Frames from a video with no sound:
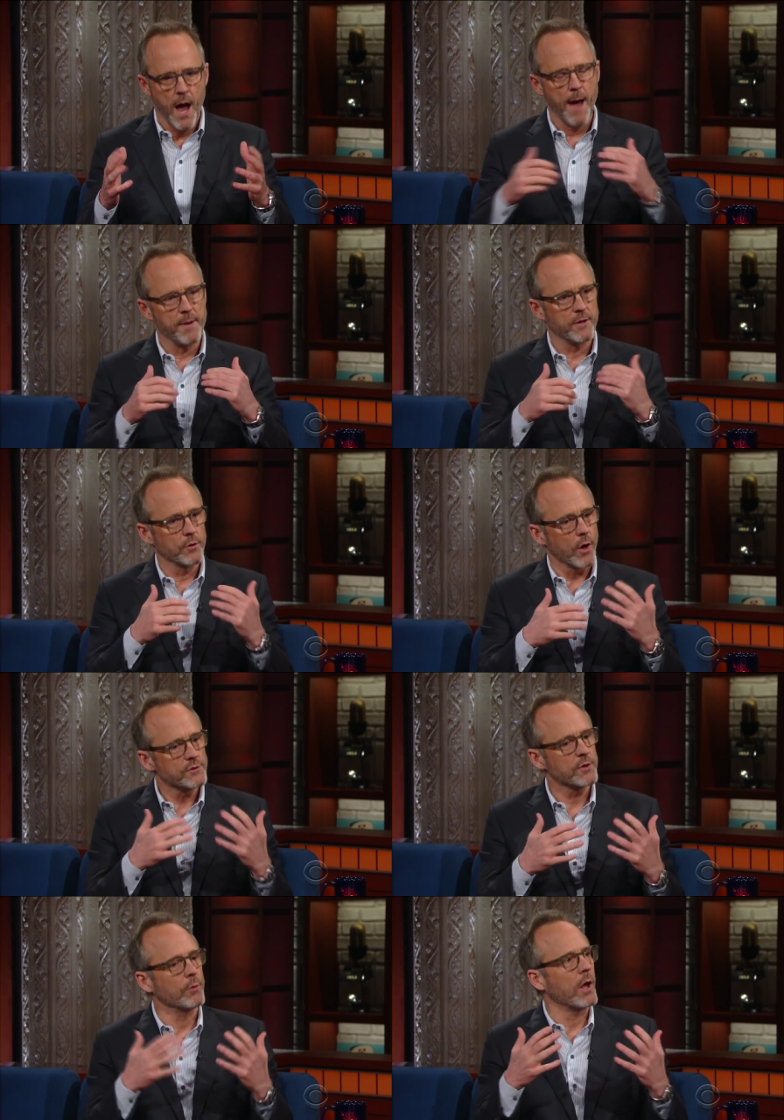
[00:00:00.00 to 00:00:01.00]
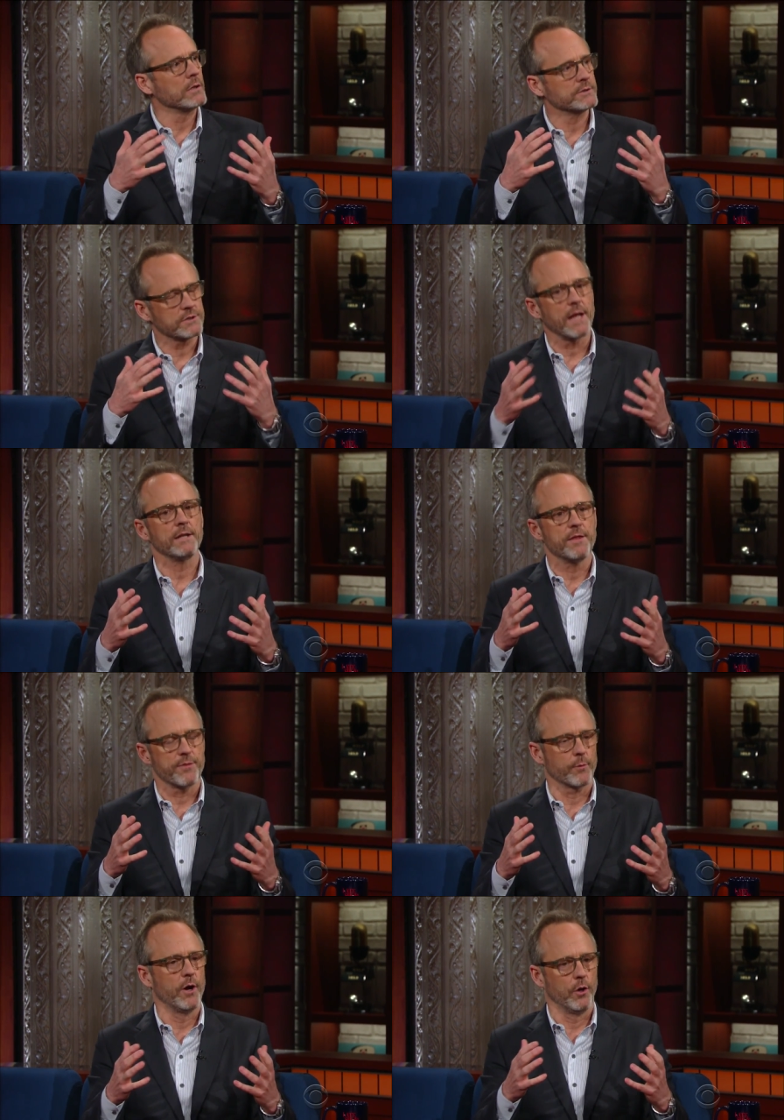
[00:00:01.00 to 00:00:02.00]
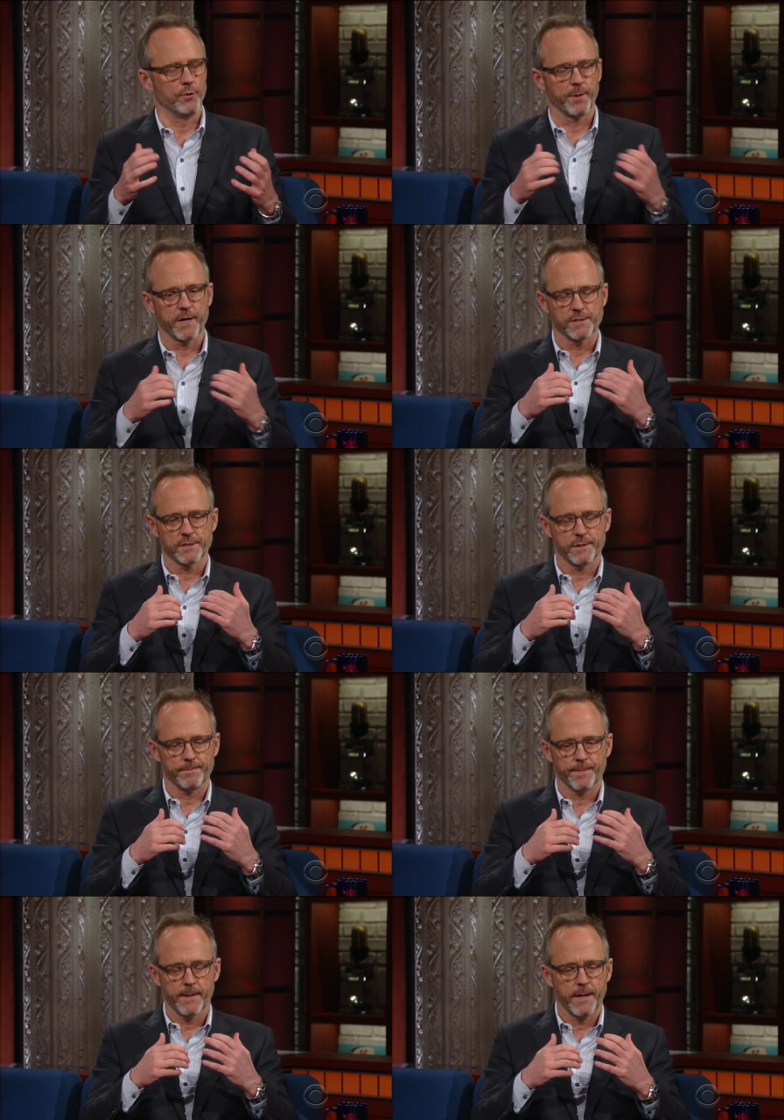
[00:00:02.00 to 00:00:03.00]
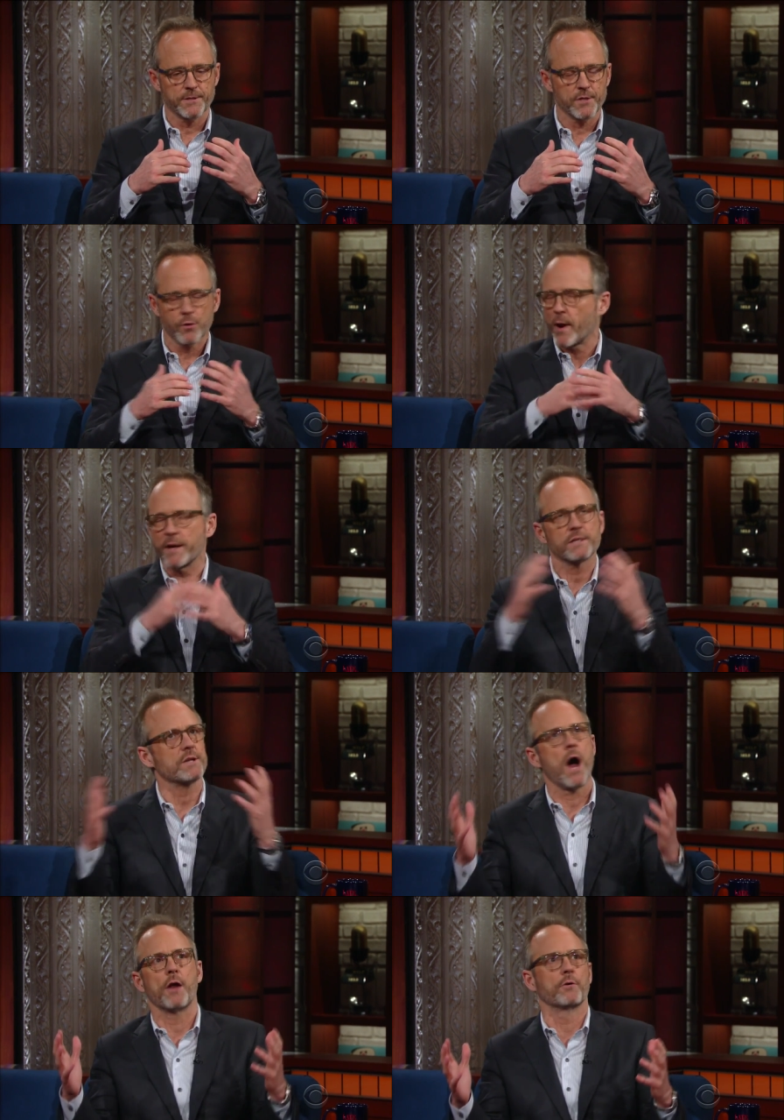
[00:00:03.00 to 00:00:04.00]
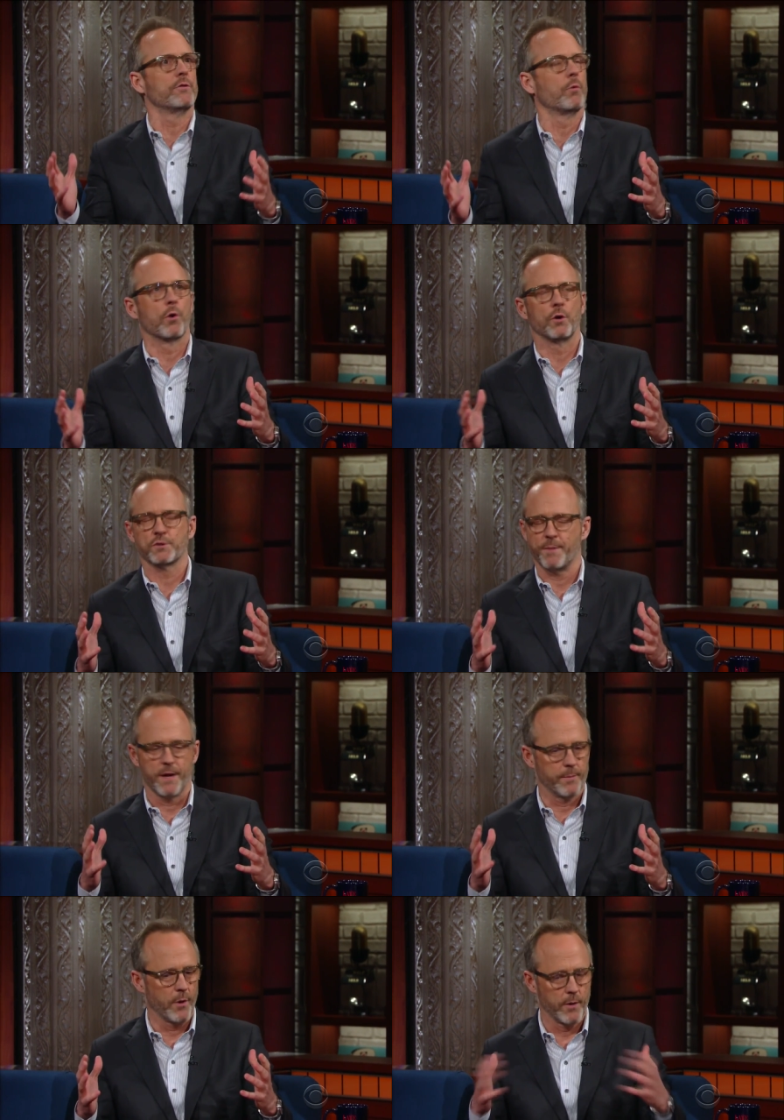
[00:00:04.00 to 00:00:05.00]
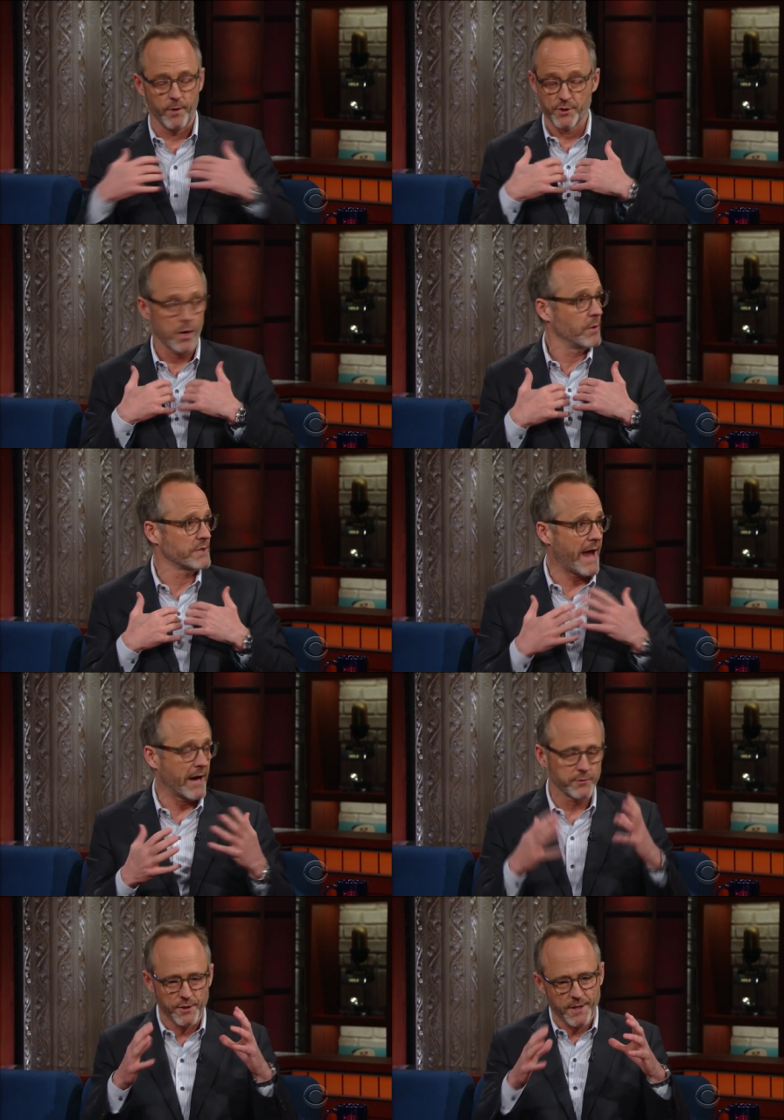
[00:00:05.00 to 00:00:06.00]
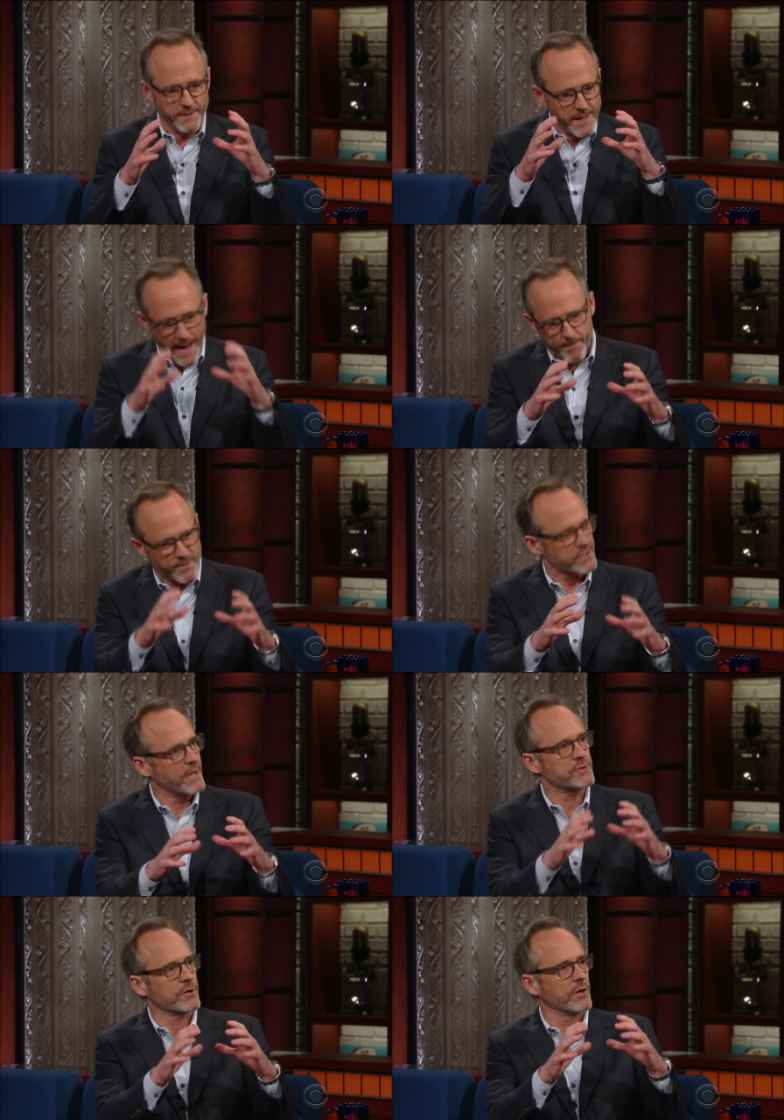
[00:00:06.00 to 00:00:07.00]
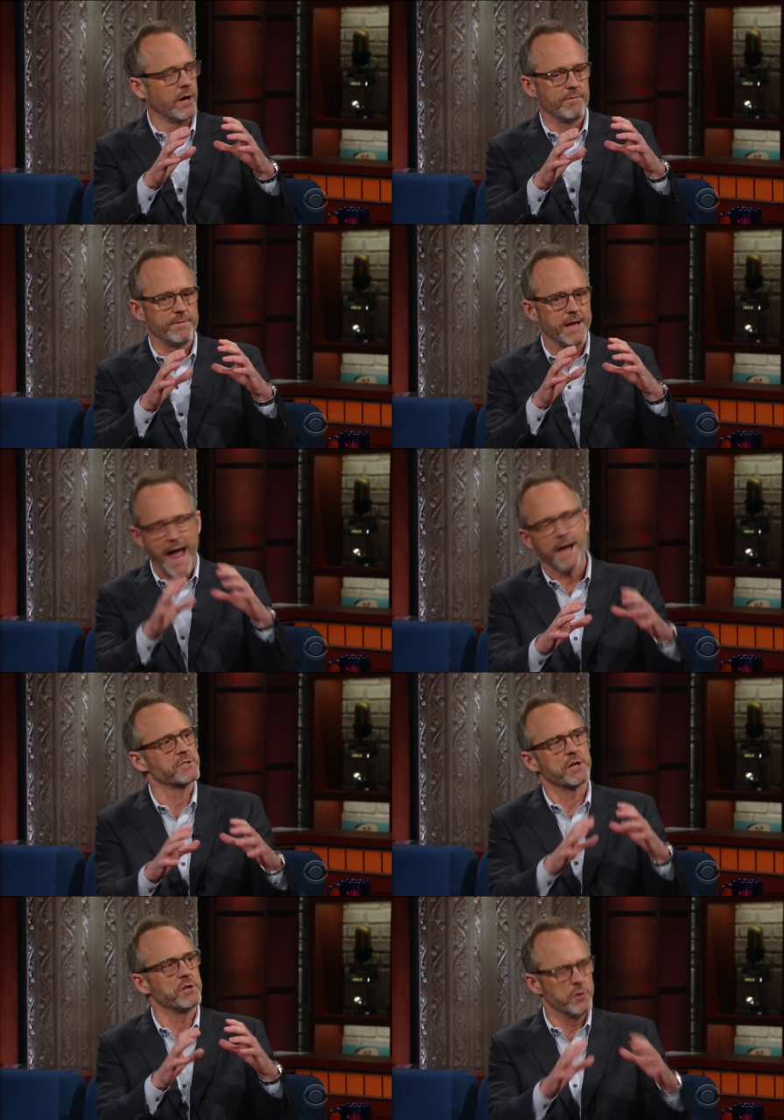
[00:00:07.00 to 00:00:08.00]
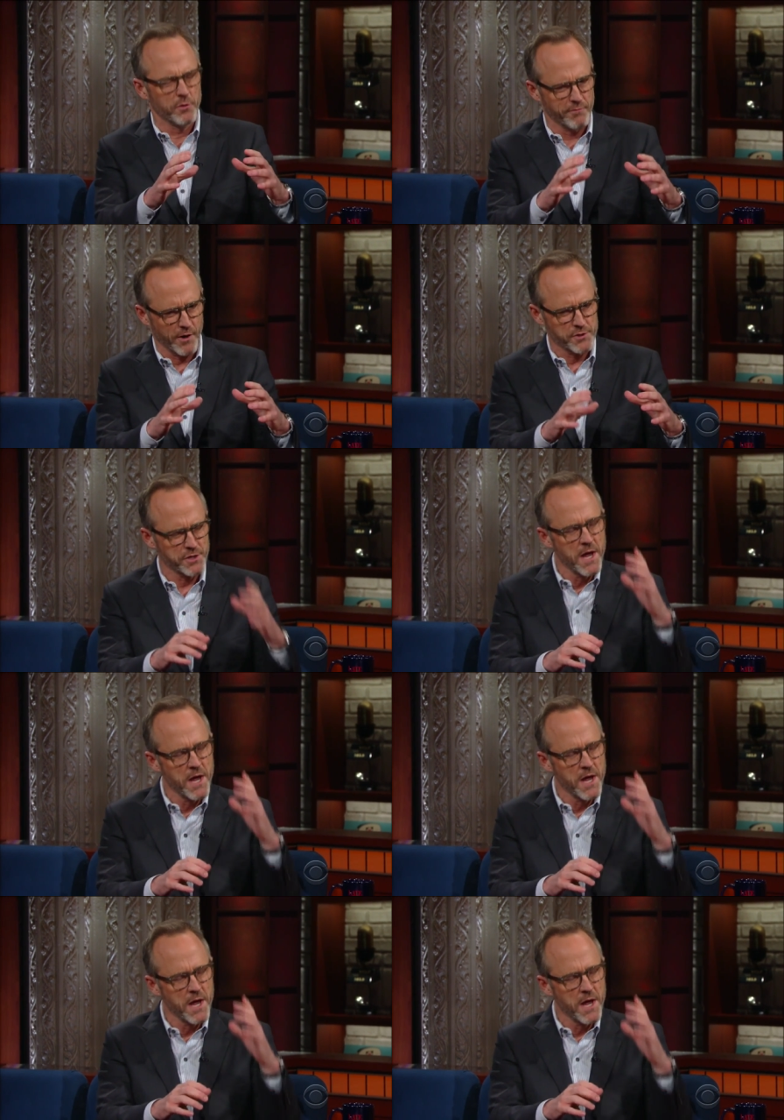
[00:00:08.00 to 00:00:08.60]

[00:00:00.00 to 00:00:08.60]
I mean, you're also slightly thrilled because it's the greatest honor in the world to be in a Broadway show as an actor. It's like the epicenter of the acting universe.